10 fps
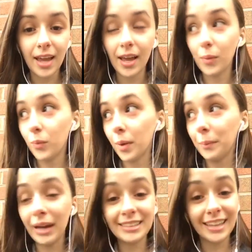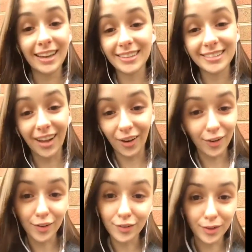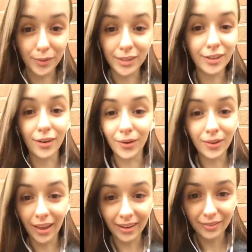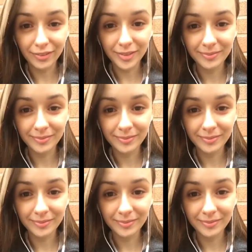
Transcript: And one bad day is not gonna ruin your whole life,